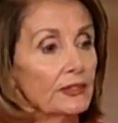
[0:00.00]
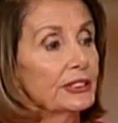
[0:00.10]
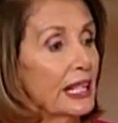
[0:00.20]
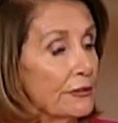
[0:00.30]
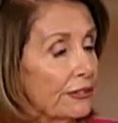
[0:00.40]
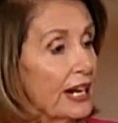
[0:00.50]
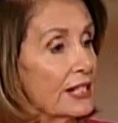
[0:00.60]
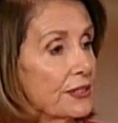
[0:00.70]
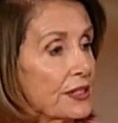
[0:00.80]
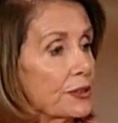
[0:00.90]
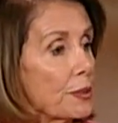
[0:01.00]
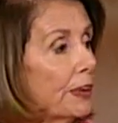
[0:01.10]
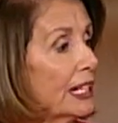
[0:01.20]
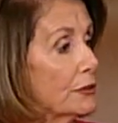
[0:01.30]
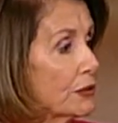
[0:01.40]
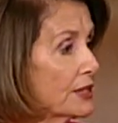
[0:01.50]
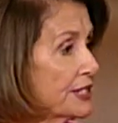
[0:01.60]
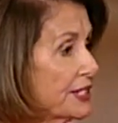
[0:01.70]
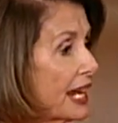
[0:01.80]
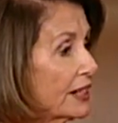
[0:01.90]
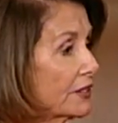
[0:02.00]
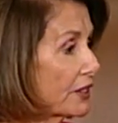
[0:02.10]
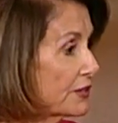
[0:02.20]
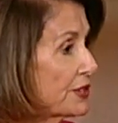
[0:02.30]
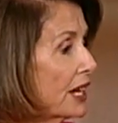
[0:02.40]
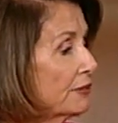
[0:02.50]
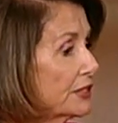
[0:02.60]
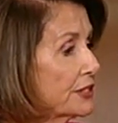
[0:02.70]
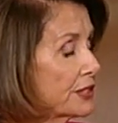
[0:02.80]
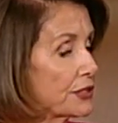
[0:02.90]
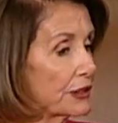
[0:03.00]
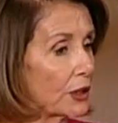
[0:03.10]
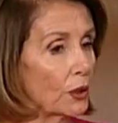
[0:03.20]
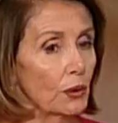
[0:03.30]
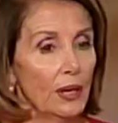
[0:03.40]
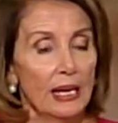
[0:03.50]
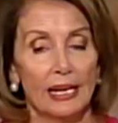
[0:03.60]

of St. Francis, the patron saint of San Francisco.